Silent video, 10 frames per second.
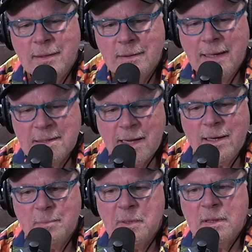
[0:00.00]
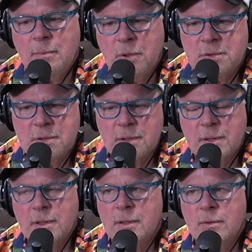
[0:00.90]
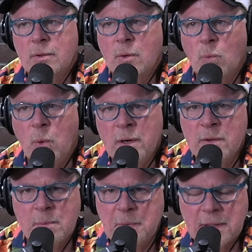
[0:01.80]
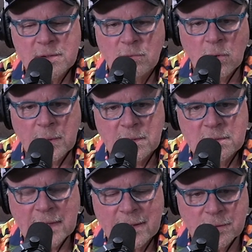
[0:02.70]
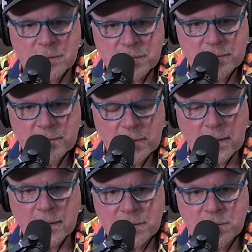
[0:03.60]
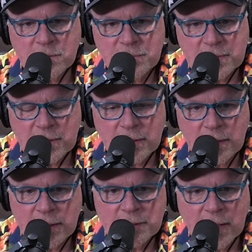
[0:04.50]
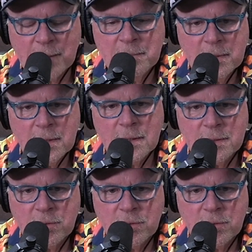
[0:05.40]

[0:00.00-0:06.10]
that's got to be the most or one of the biggest growing sectors that you've seen, huh, Tom? In